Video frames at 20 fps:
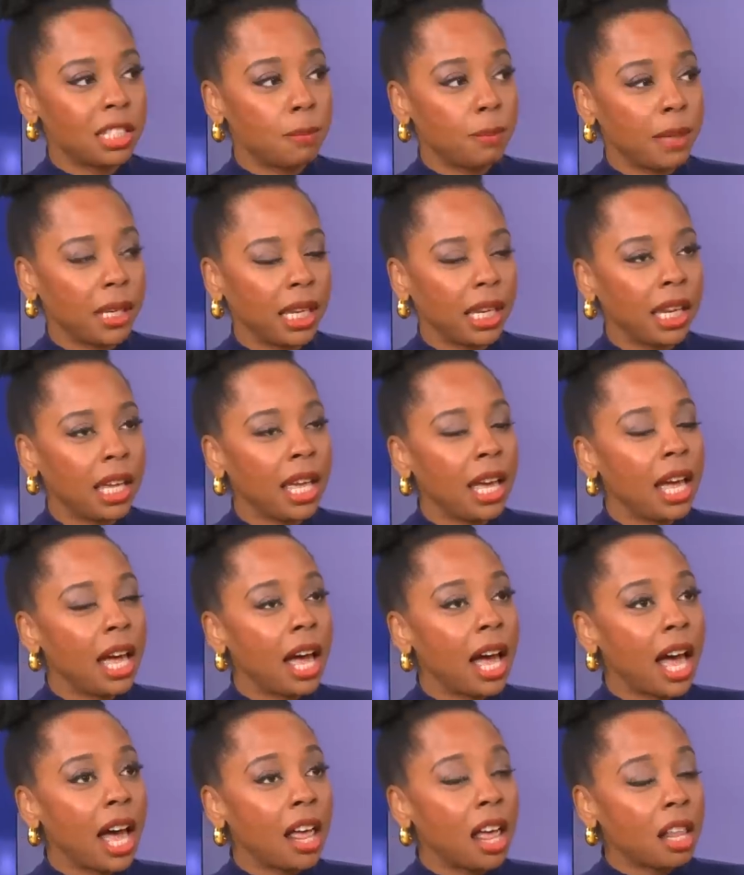be
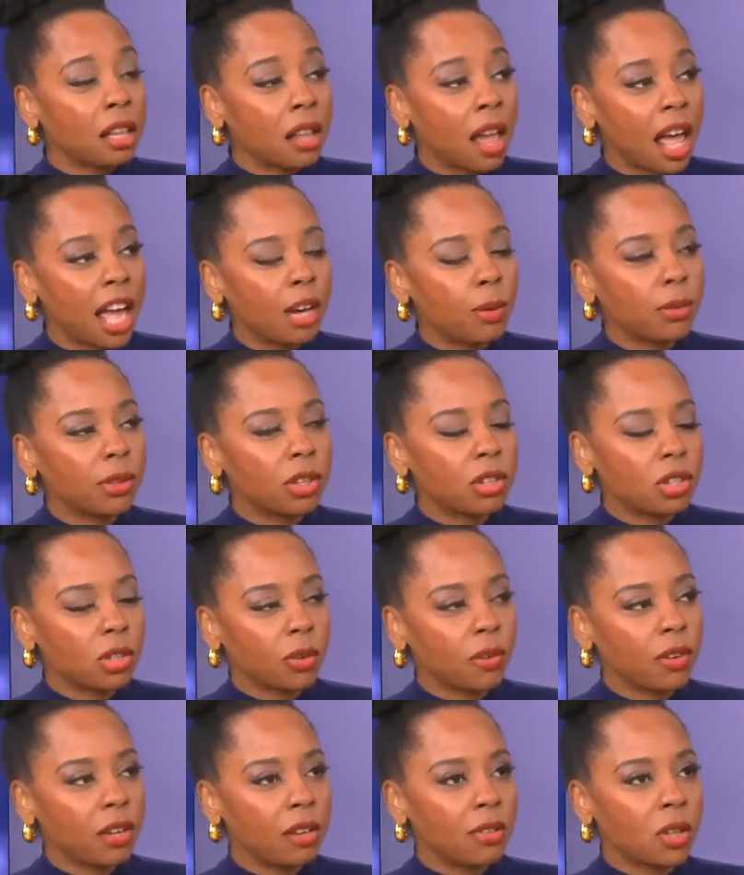uh, aligned with
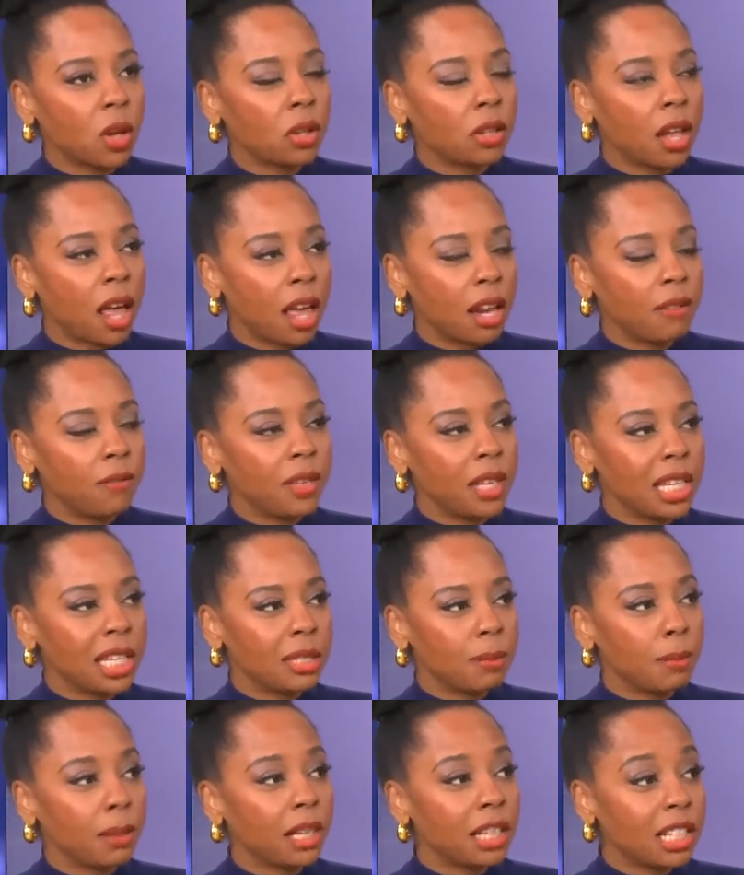conservatives on a lot of
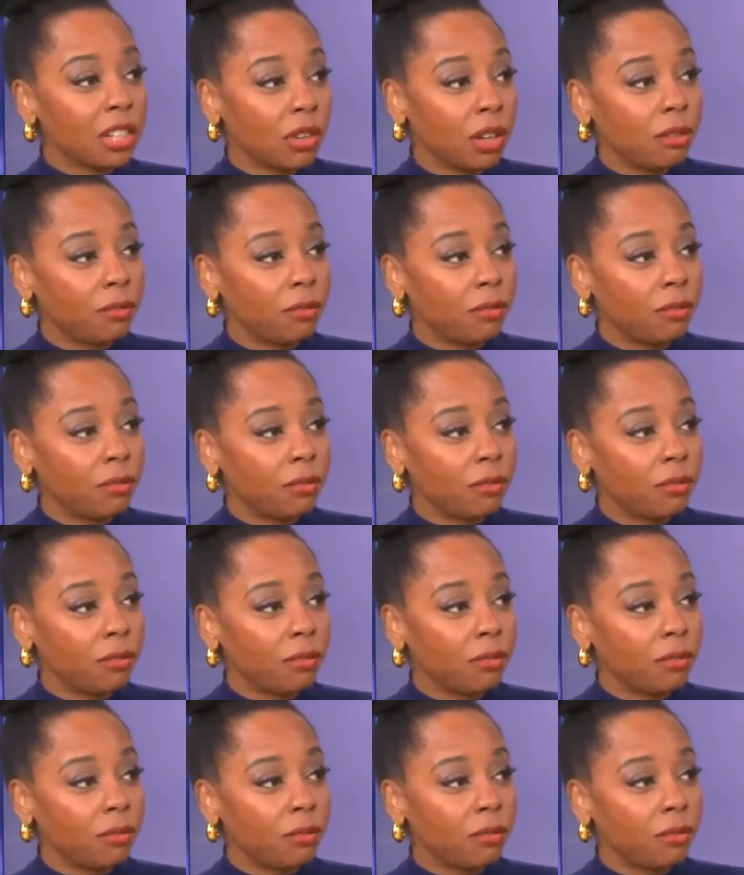these military